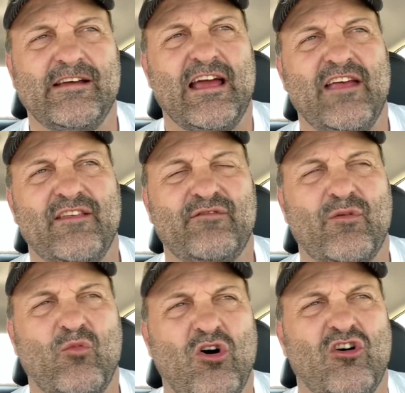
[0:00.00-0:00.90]
and then
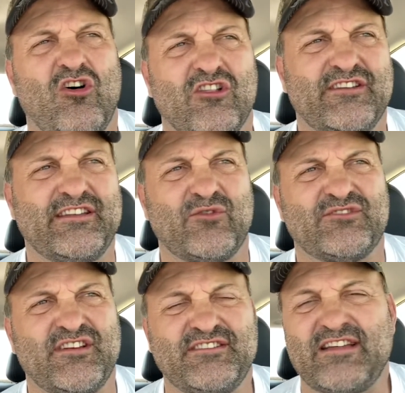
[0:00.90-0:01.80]
from Walhalla down
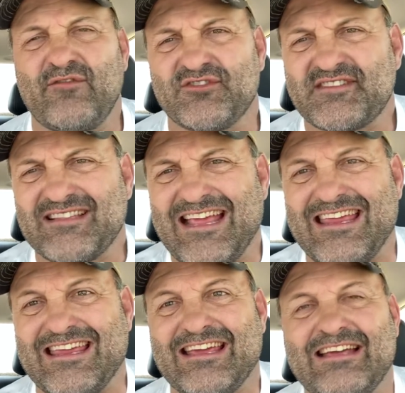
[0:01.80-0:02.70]
to Devil's Lake,
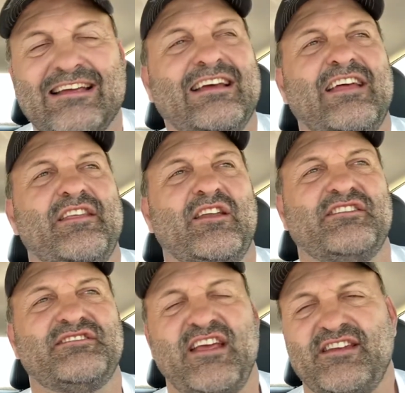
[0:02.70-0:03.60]
and then I
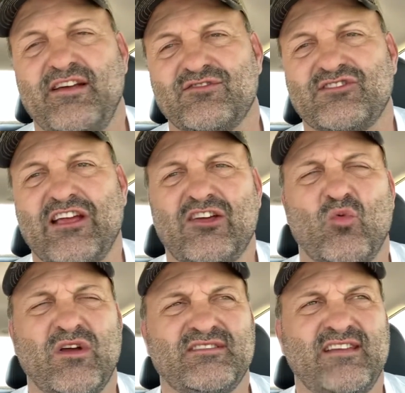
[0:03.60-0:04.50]
stay at Devil's Lake
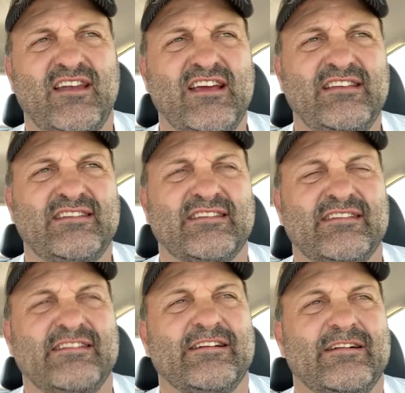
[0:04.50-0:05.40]
Wednesday night.
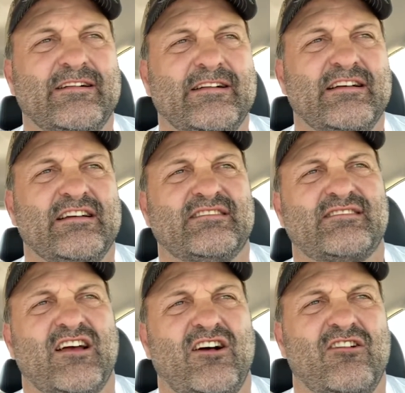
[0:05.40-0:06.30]

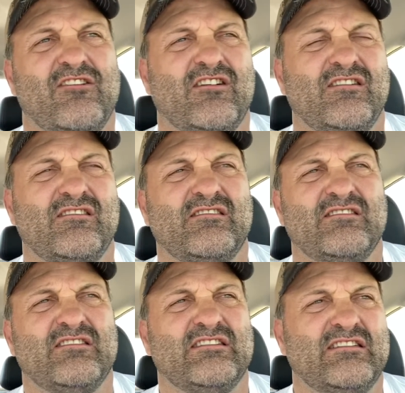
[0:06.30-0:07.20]
Sell
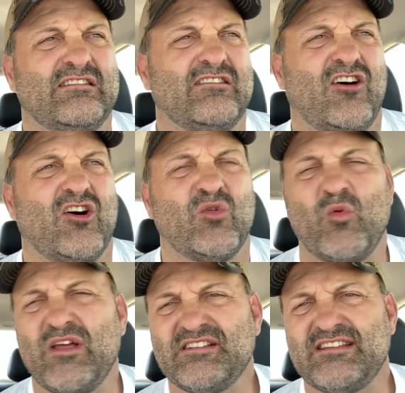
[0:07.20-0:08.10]
on
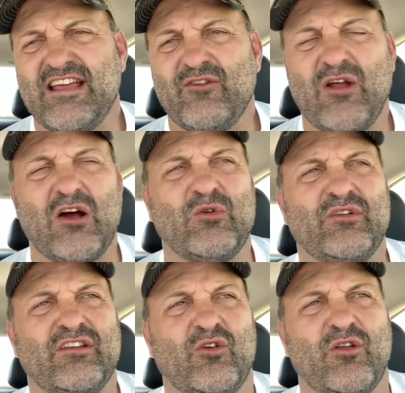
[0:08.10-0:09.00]
Wednesday
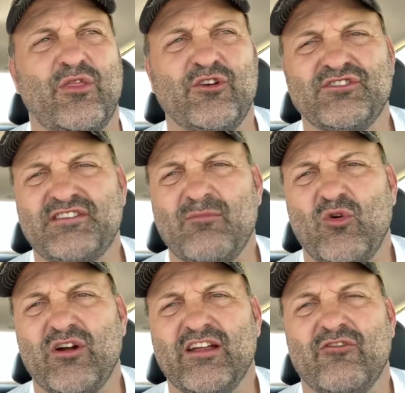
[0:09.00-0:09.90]
around, or Thursday
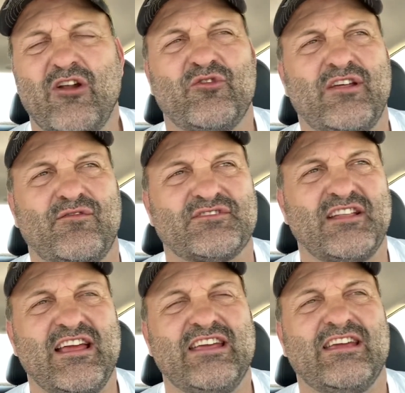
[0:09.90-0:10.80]
morning around Devil's
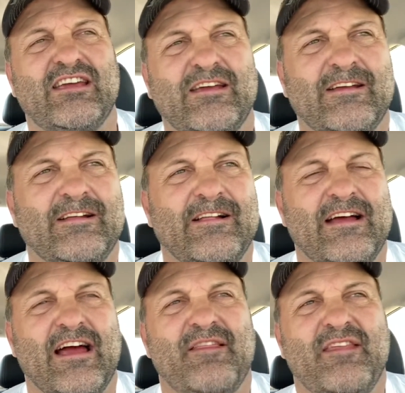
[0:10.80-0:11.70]
Lake, and